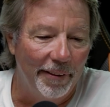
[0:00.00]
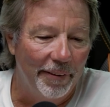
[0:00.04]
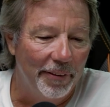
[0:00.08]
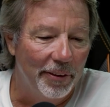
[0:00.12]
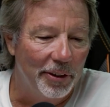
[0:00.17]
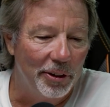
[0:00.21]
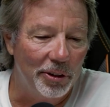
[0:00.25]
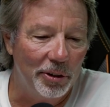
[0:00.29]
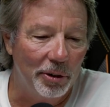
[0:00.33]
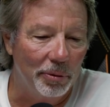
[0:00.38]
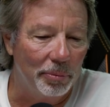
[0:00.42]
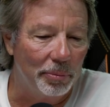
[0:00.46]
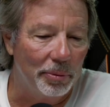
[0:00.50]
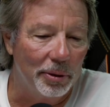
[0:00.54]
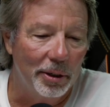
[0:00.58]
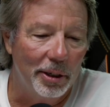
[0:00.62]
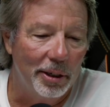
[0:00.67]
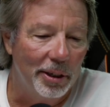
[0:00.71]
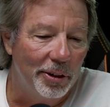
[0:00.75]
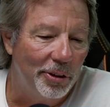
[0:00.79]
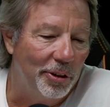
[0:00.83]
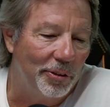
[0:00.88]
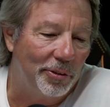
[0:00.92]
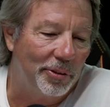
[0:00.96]

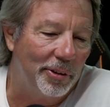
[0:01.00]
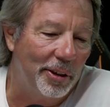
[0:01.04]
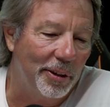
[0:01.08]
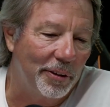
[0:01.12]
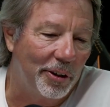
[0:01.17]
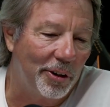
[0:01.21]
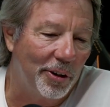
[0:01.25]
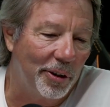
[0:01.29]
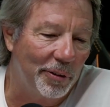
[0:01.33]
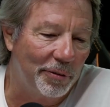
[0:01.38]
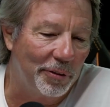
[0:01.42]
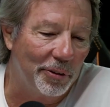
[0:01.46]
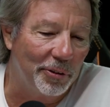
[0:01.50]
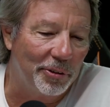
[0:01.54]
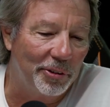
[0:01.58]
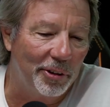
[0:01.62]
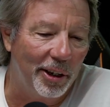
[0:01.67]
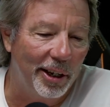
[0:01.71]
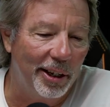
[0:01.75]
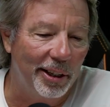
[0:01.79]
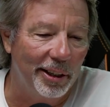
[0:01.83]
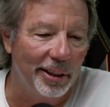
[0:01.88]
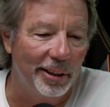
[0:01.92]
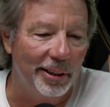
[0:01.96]
you'd see a car for
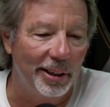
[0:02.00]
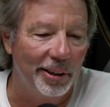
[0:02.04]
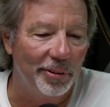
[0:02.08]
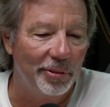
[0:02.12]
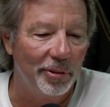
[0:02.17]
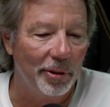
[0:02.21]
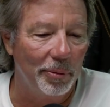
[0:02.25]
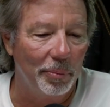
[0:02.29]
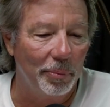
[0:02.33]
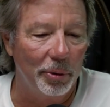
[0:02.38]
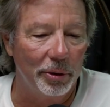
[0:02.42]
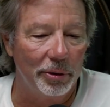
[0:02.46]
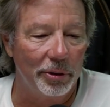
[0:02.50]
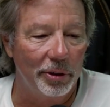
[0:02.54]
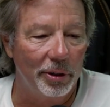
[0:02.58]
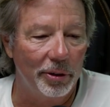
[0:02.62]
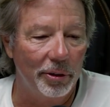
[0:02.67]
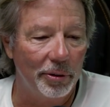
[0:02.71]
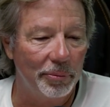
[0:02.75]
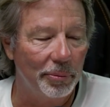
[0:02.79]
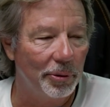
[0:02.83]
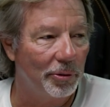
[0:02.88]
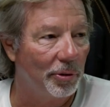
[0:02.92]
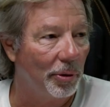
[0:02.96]
sale and they said, well,
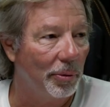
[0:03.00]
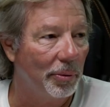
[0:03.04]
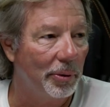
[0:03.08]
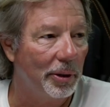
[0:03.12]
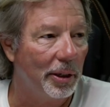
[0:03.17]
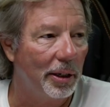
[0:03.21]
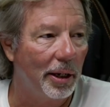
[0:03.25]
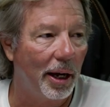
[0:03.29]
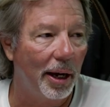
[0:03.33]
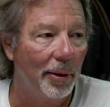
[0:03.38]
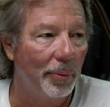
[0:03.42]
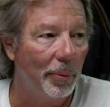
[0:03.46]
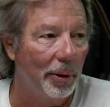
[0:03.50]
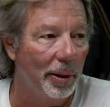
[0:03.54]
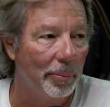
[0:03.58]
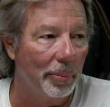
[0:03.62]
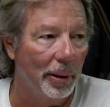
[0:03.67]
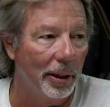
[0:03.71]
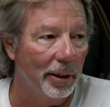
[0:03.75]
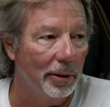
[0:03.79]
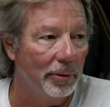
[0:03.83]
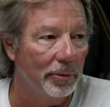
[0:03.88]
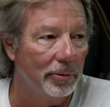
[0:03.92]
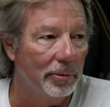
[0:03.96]
it was only highway
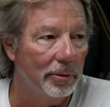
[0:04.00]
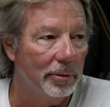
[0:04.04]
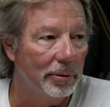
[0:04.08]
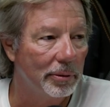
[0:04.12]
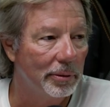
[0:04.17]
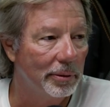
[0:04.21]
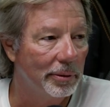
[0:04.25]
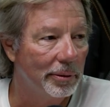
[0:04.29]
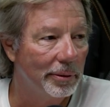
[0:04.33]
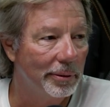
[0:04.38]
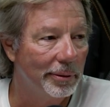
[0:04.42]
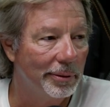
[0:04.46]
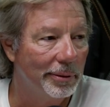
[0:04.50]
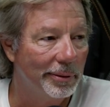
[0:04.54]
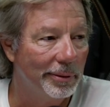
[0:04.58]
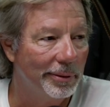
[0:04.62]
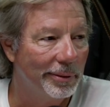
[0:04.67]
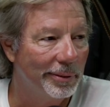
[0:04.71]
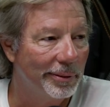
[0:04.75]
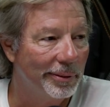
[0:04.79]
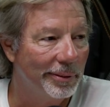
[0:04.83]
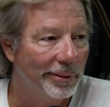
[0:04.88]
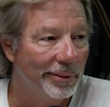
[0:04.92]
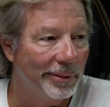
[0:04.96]
miles.
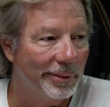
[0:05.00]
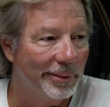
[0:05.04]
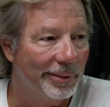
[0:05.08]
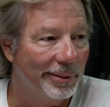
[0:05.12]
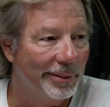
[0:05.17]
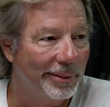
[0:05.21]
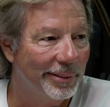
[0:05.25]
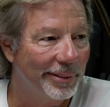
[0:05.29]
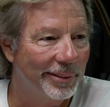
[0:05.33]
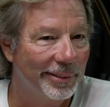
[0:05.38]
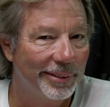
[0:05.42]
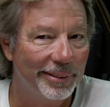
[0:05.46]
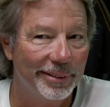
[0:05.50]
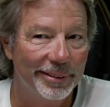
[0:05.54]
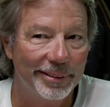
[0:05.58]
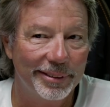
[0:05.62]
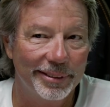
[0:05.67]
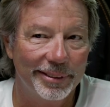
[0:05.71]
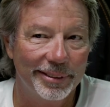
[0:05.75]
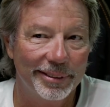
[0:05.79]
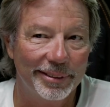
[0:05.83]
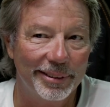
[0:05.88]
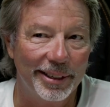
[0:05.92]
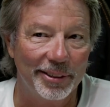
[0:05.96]

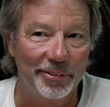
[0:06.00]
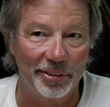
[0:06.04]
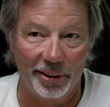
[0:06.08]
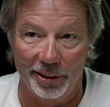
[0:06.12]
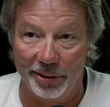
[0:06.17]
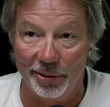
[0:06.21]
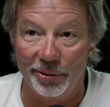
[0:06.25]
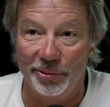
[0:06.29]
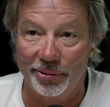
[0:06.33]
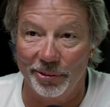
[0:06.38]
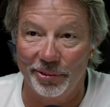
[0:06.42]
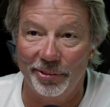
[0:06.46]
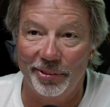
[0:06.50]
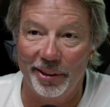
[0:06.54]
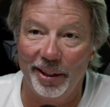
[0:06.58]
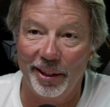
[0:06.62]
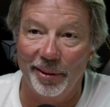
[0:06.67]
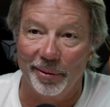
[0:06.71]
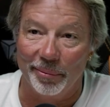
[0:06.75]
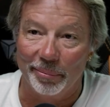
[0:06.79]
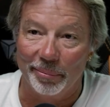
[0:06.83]
That's how they used to sell them.